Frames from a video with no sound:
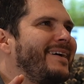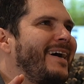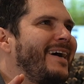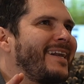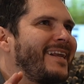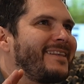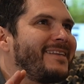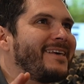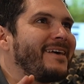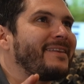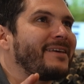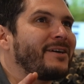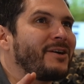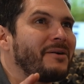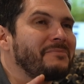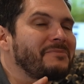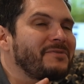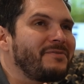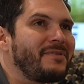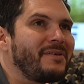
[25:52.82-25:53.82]
idea that
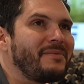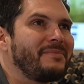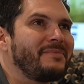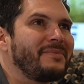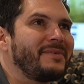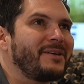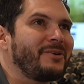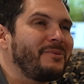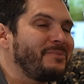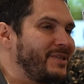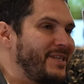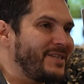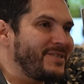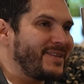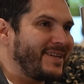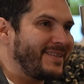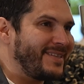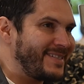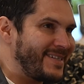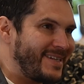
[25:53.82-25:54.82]
comes from the
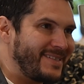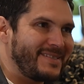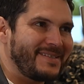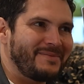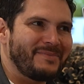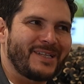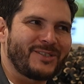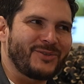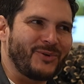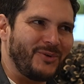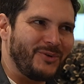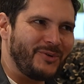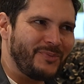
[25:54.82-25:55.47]
computational design team at all.